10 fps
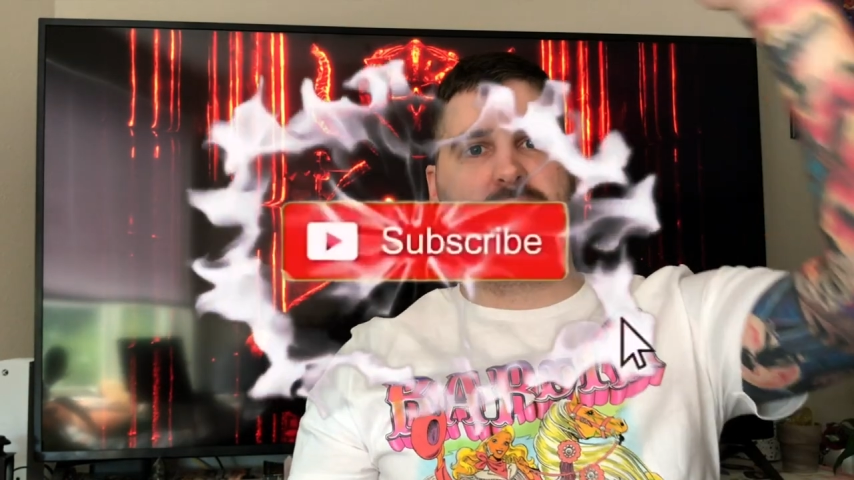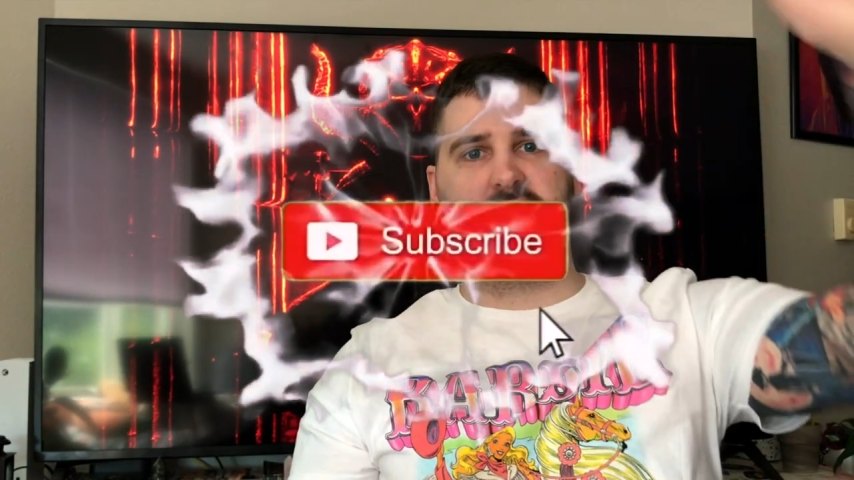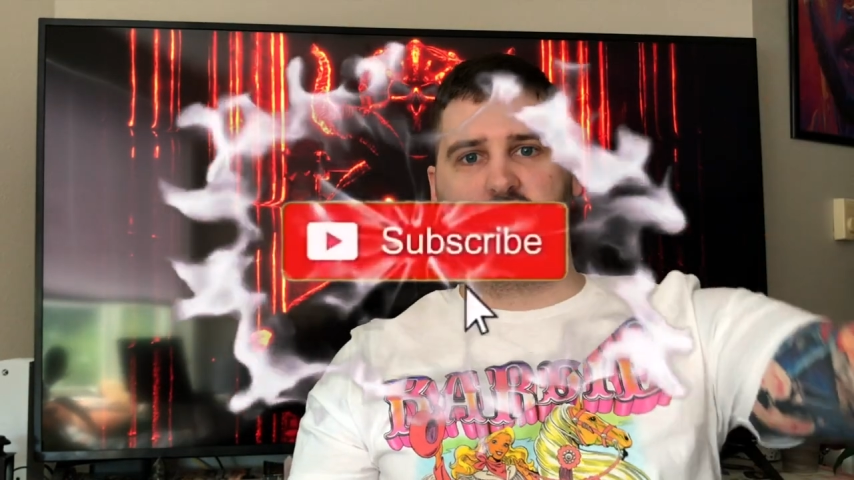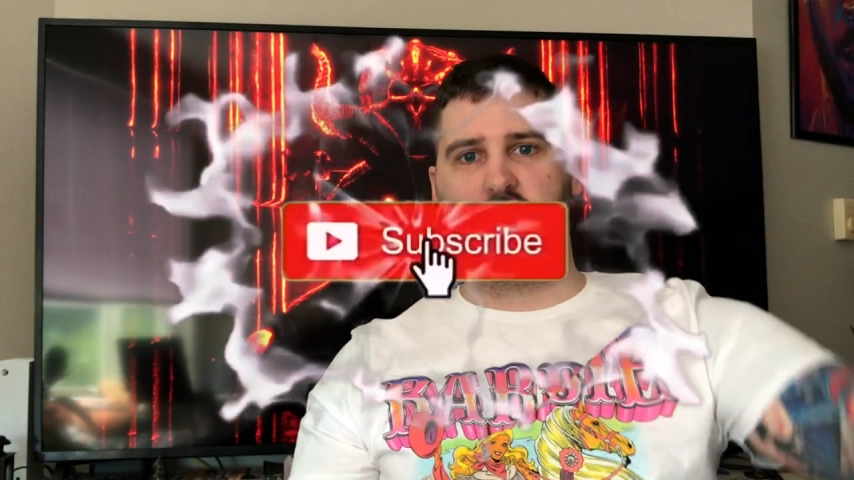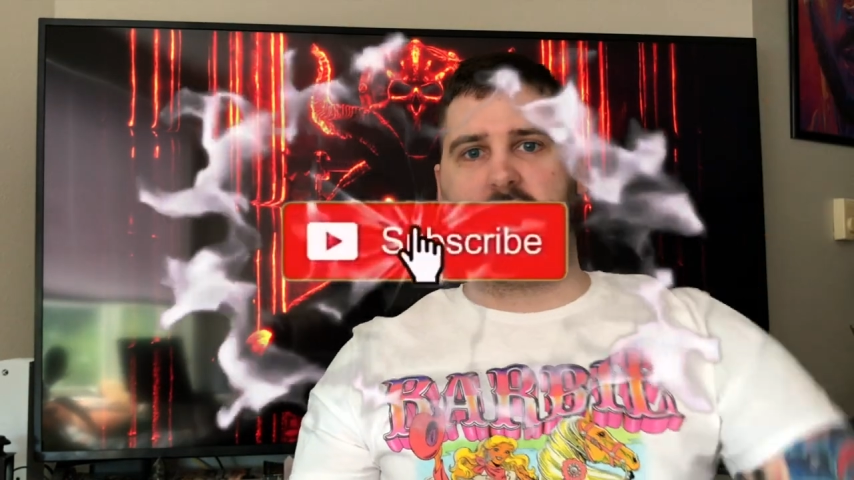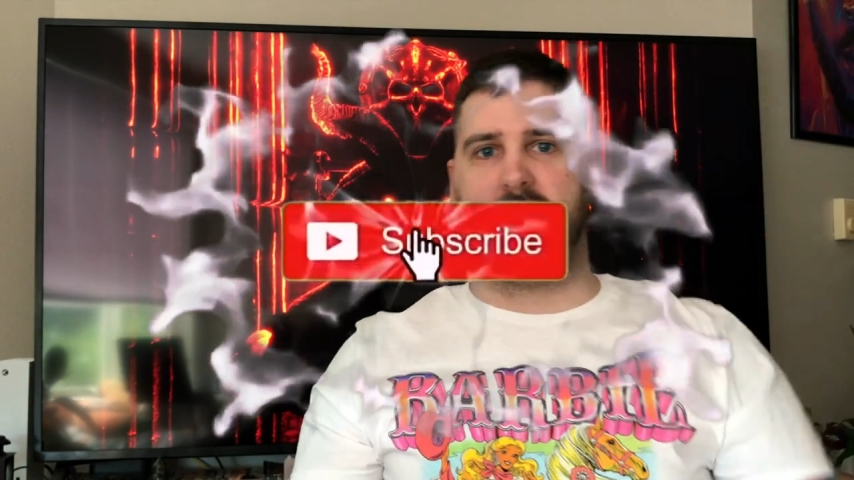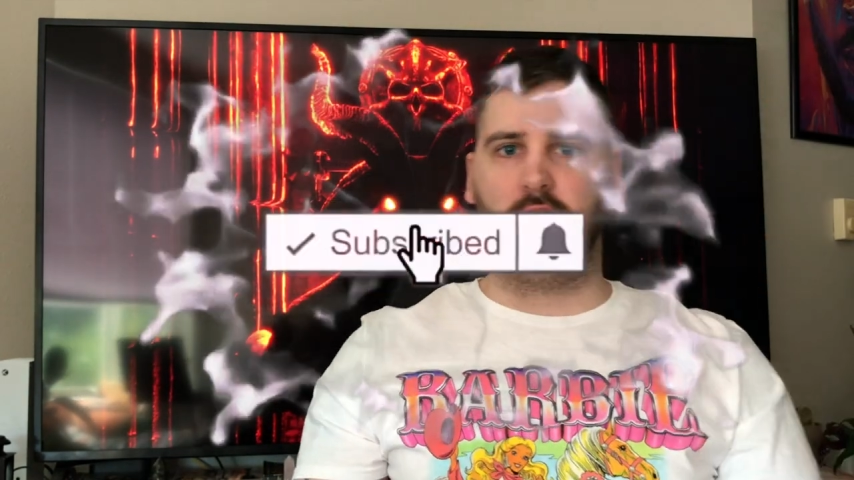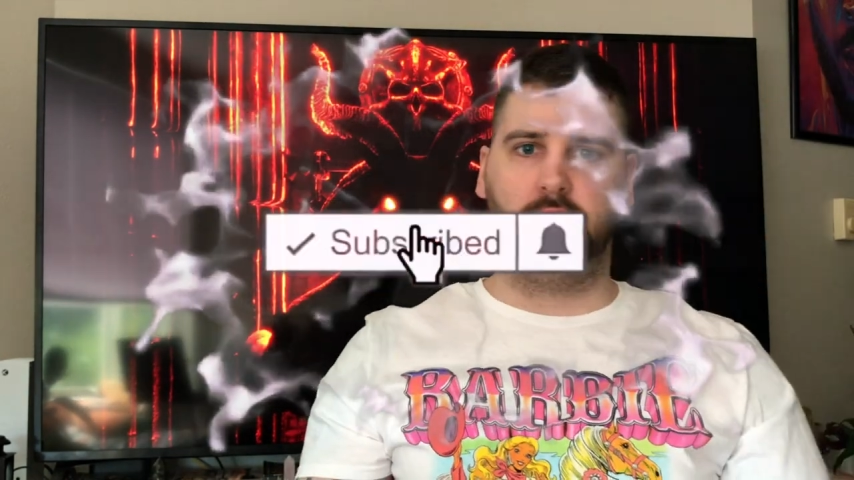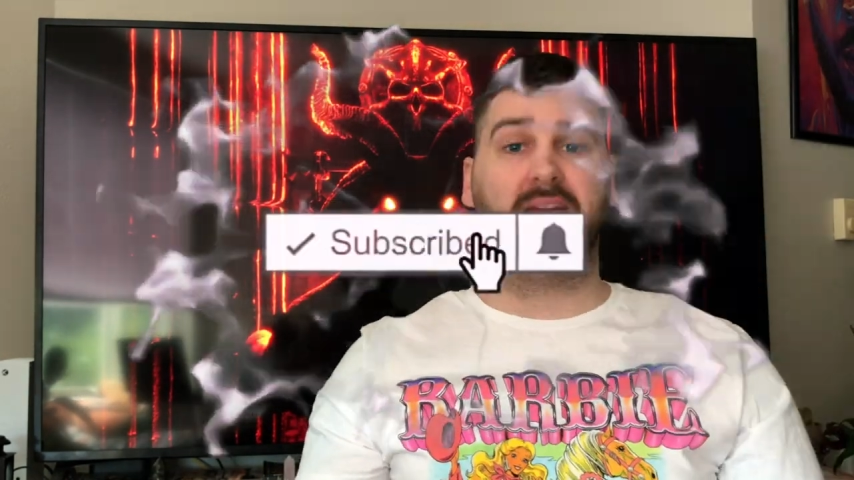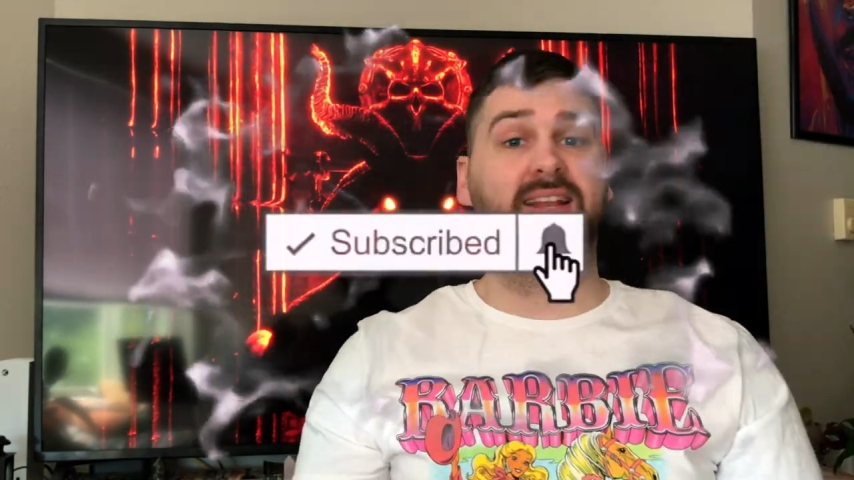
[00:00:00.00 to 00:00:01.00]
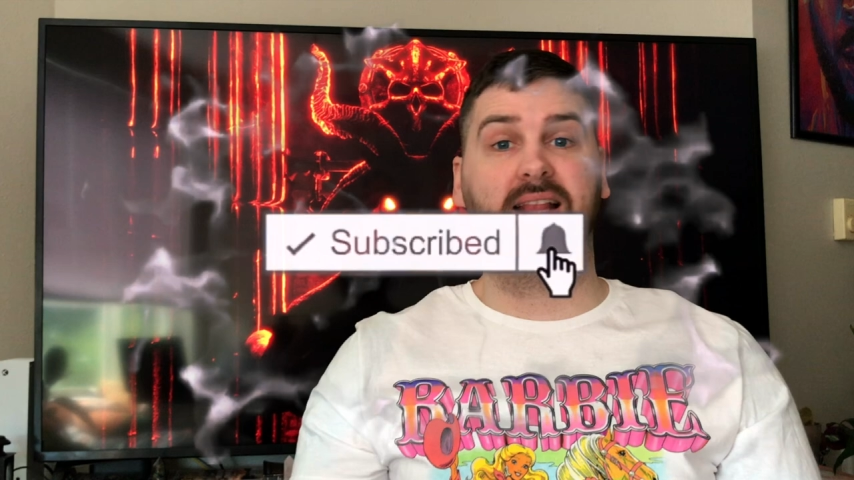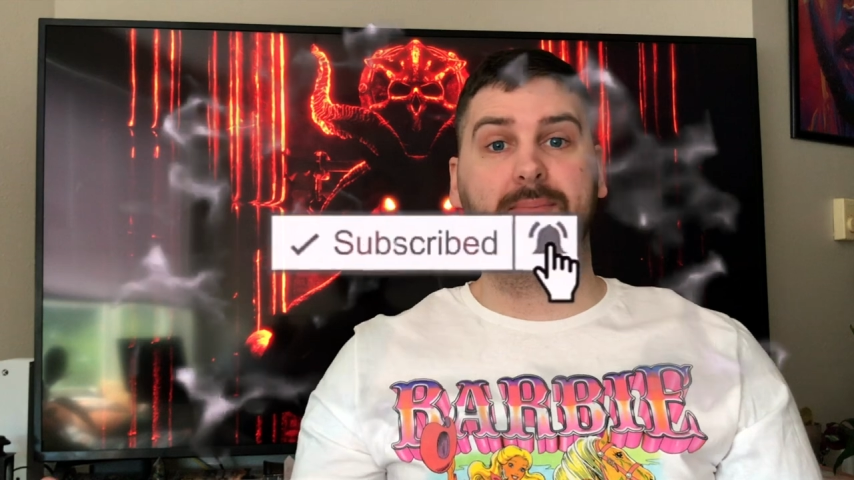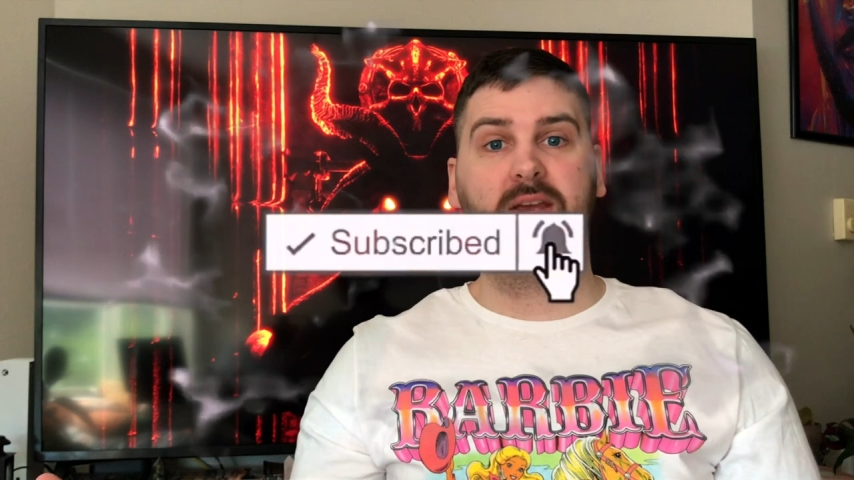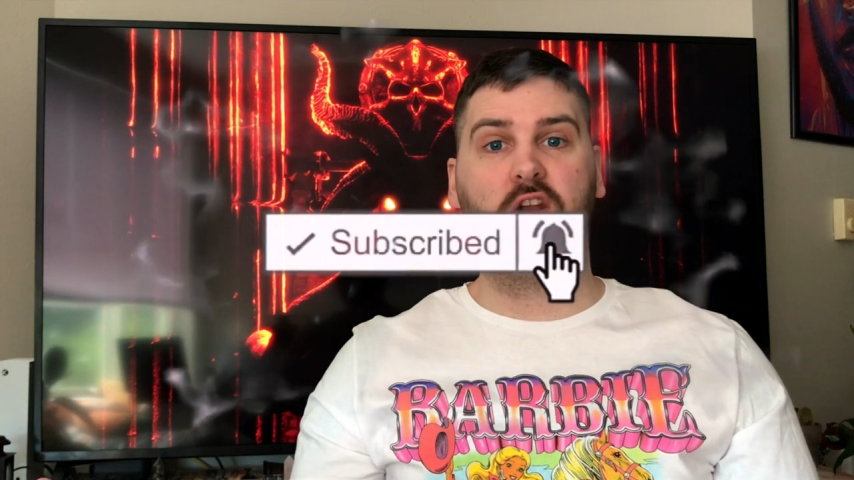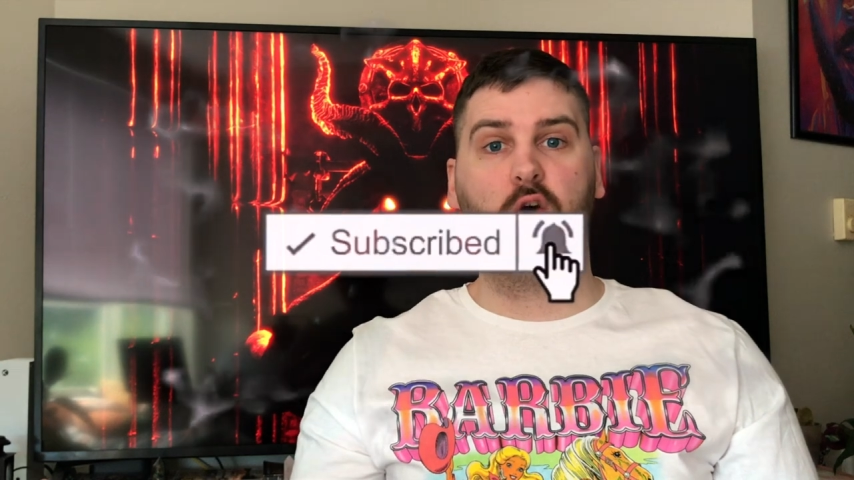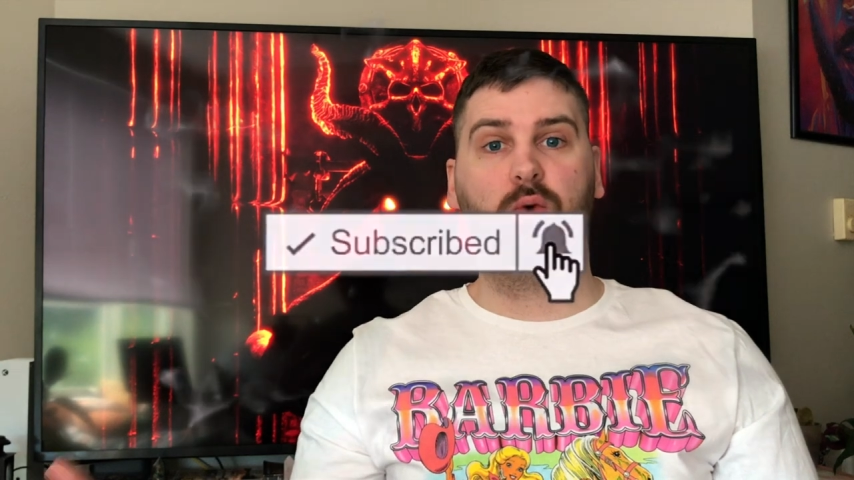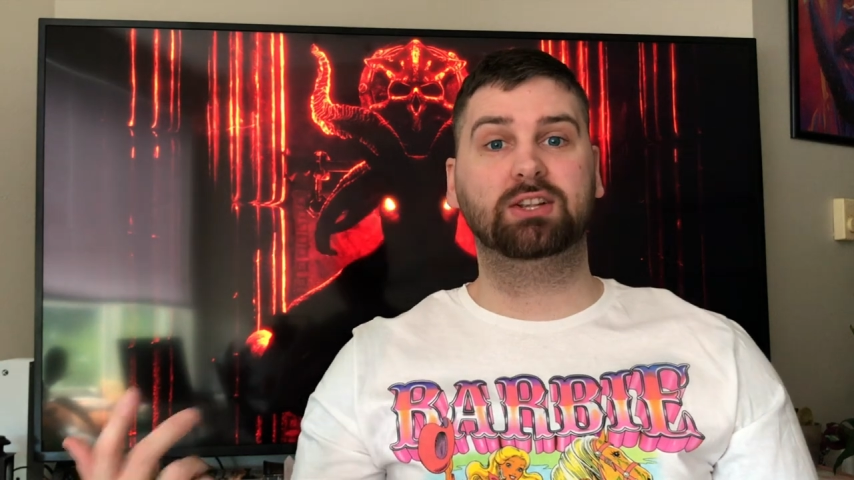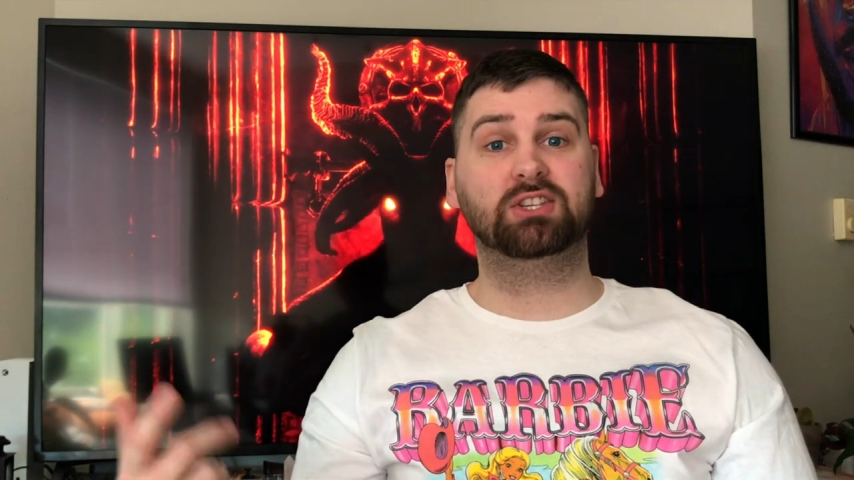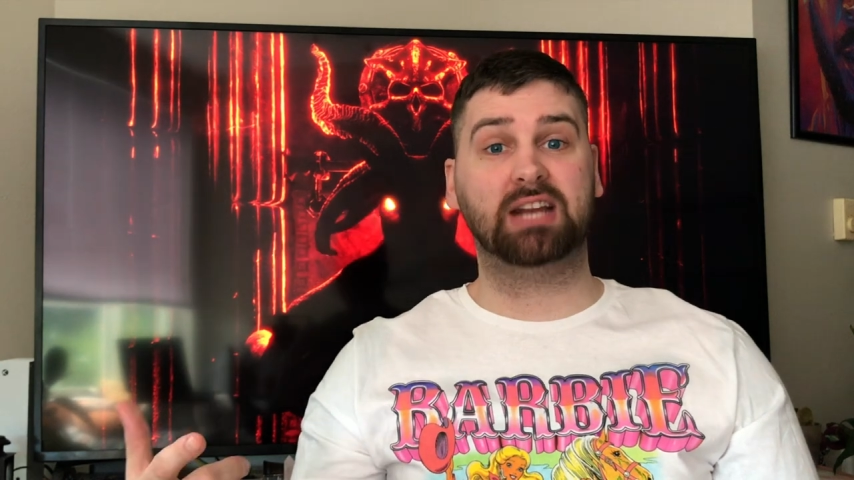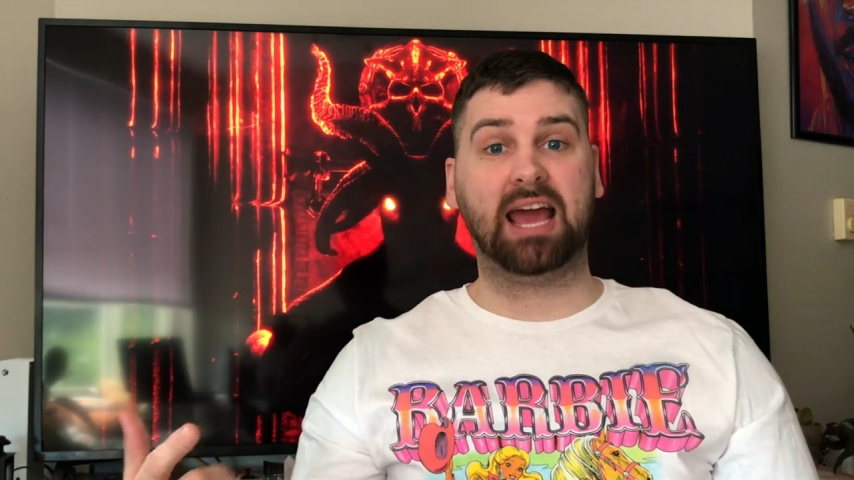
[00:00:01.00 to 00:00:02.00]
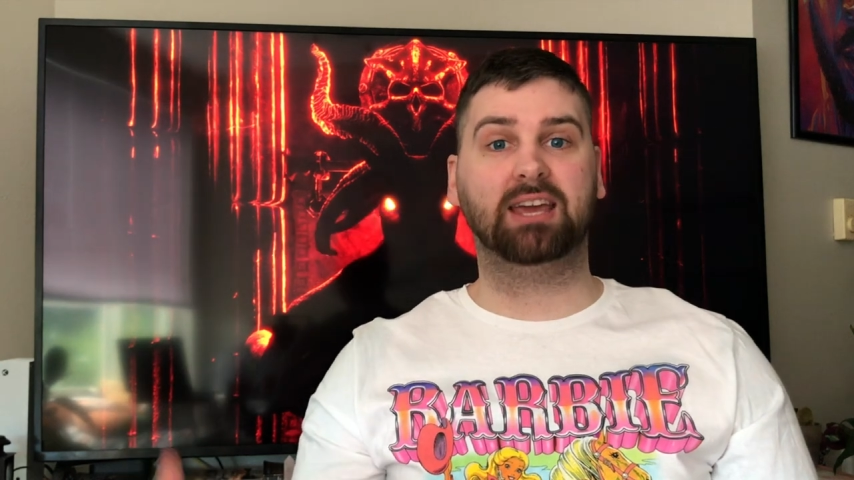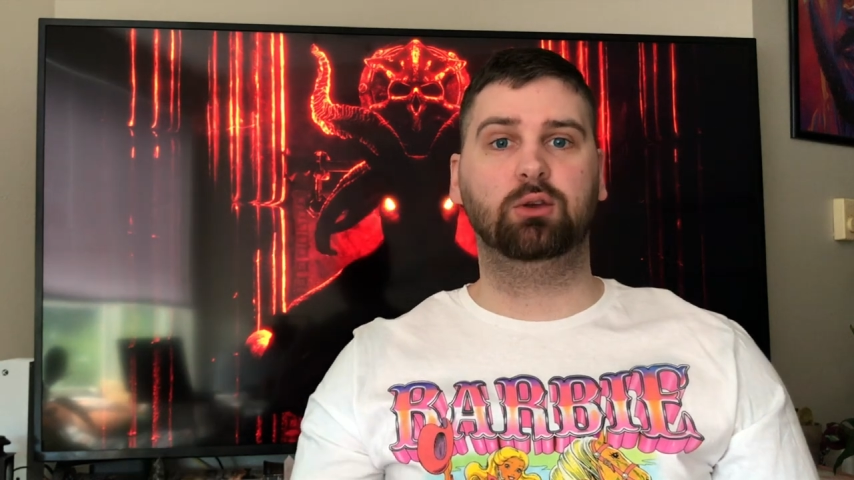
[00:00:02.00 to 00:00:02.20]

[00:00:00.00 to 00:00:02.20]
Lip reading: to the channel, and let me know what snack